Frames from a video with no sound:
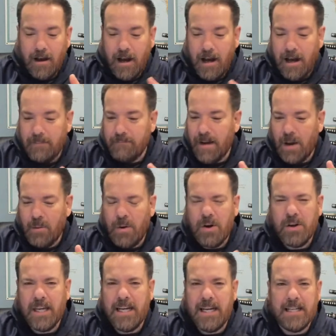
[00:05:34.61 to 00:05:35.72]
I
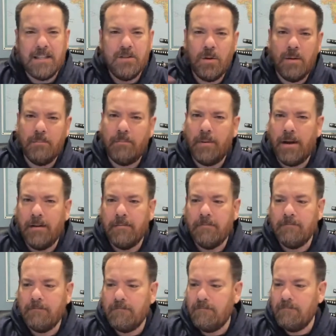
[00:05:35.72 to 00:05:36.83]
won't get into it,
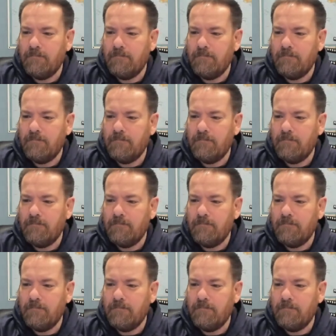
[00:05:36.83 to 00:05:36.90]
but